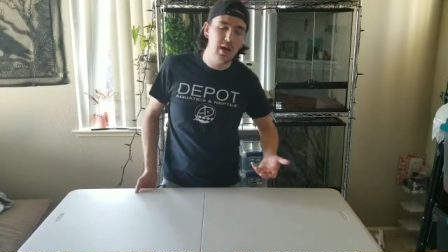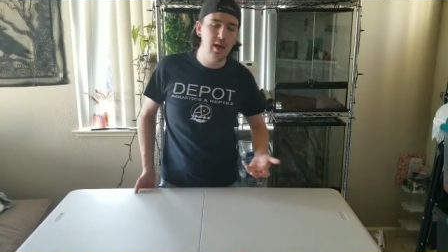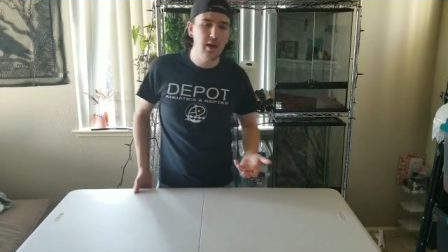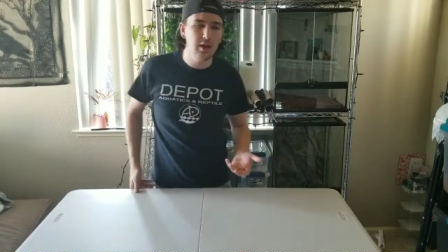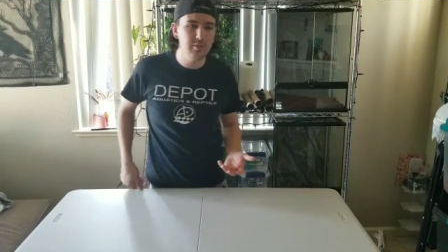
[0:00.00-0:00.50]

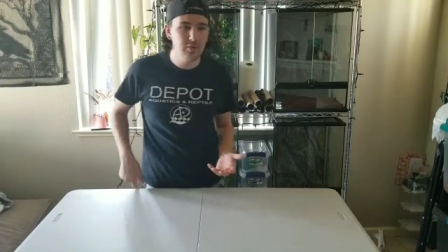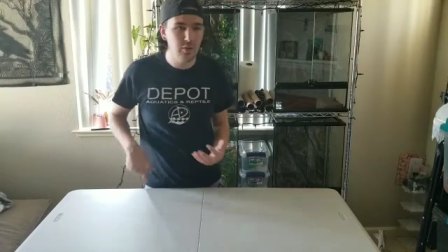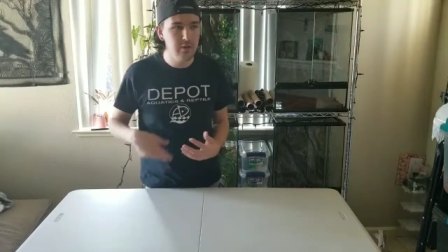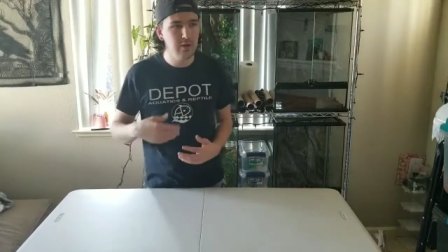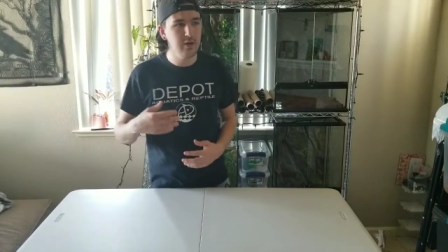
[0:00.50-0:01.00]
and I'm
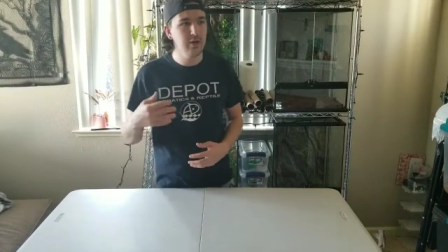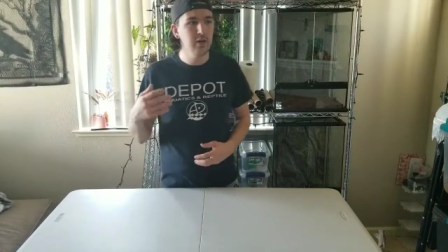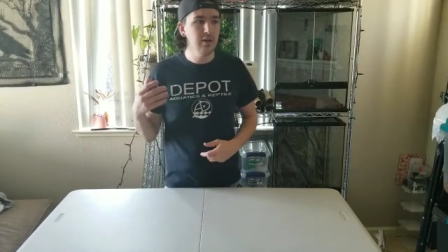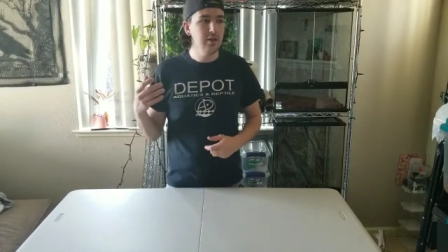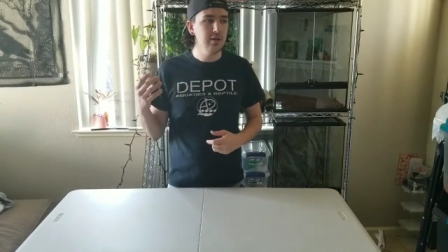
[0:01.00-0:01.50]
showing her,
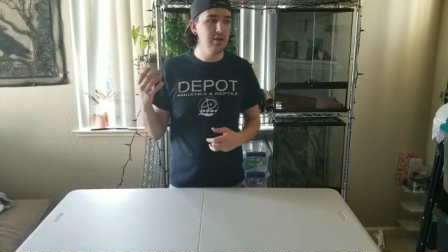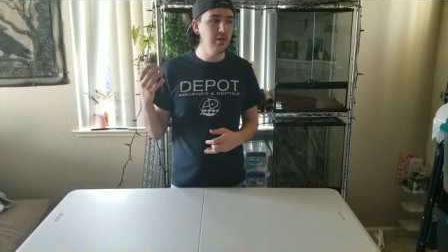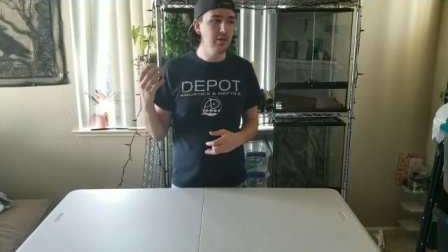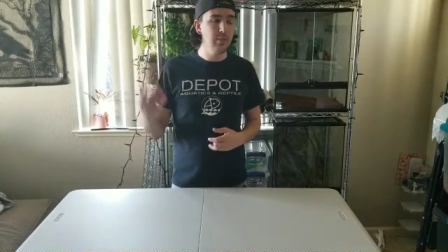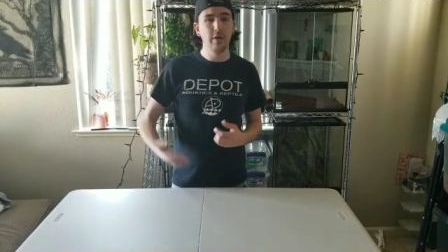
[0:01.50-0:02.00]
you
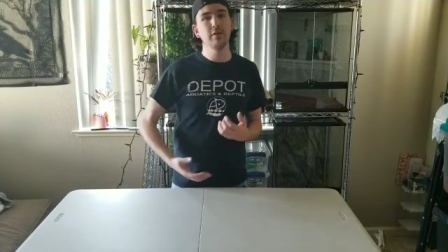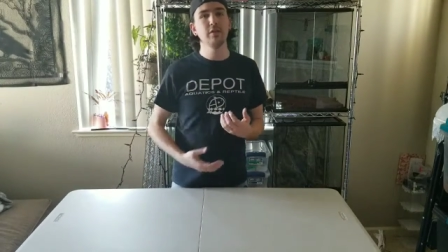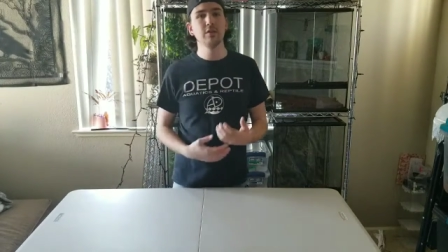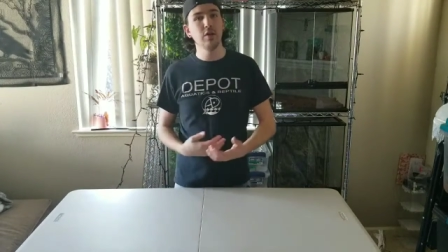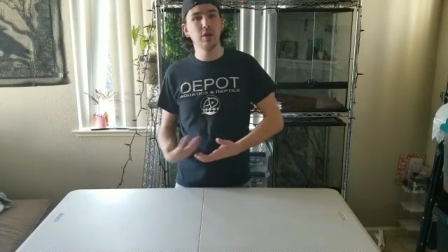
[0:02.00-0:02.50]
know, the male's
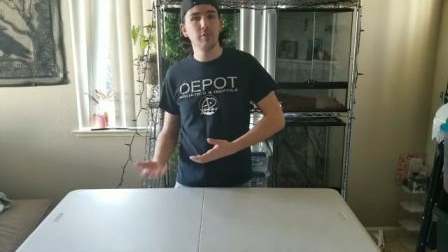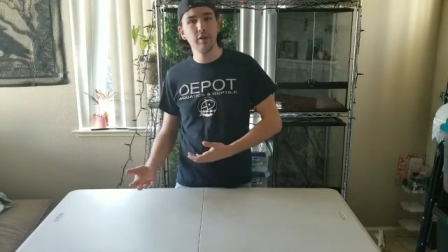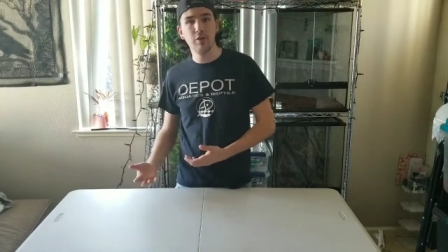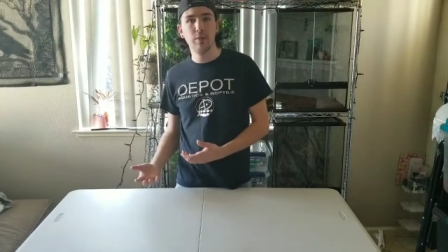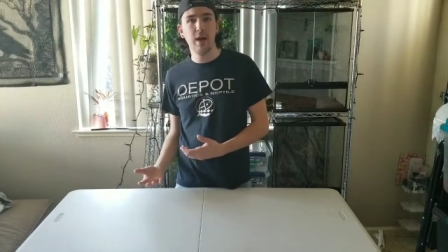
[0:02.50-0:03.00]
can start
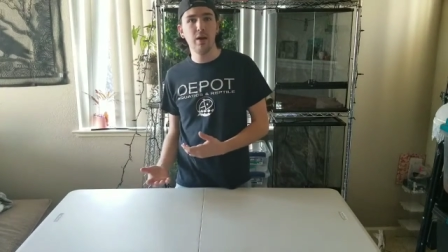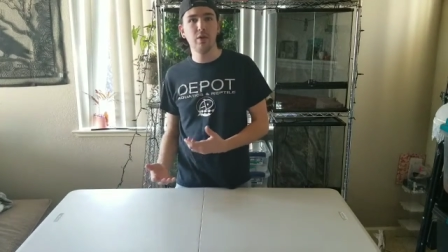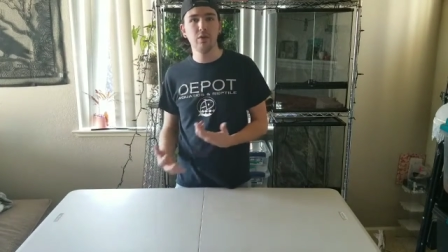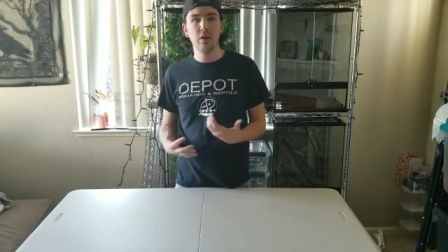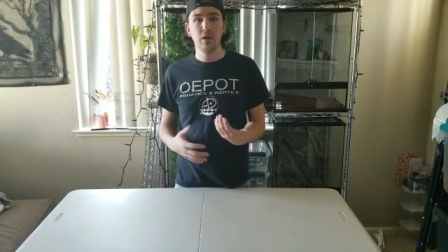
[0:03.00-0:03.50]
coming
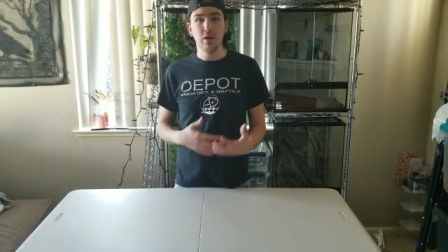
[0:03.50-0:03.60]
around,